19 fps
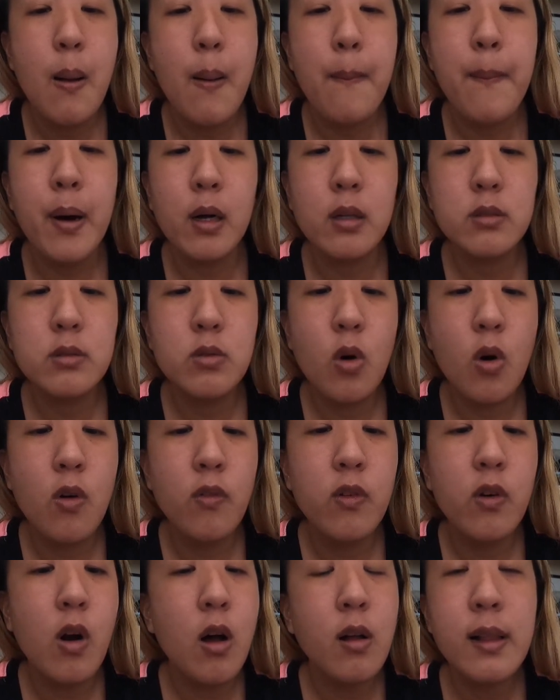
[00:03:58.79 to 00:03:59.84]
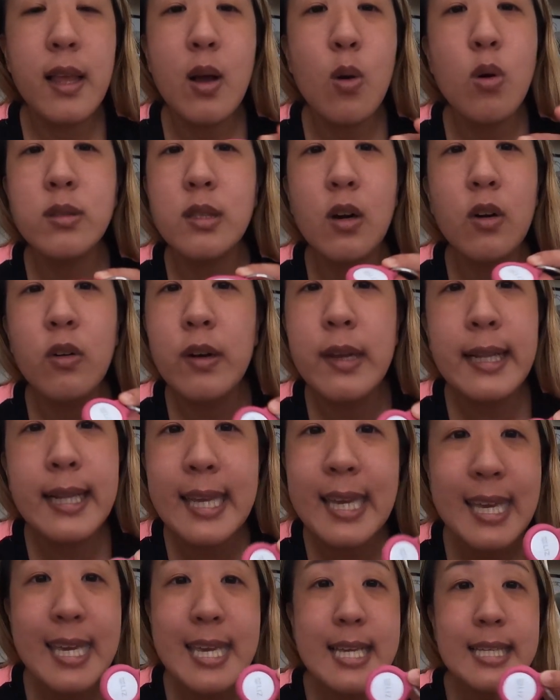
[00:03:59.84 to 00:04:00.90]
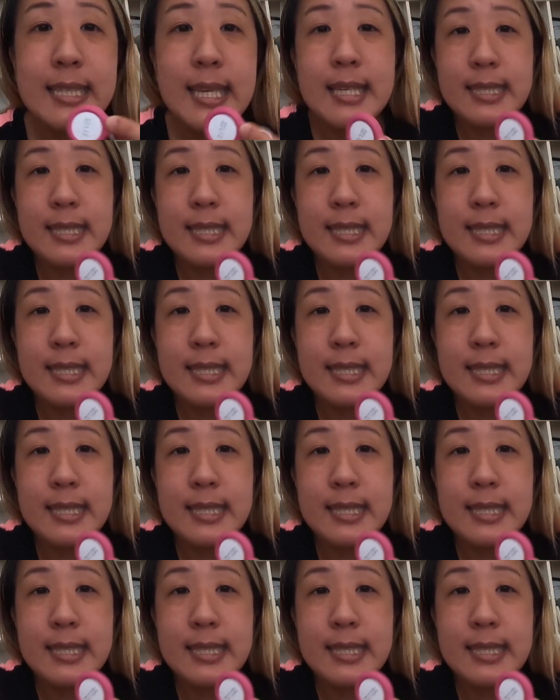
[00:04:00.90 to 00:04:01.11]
But overall, it was a really easy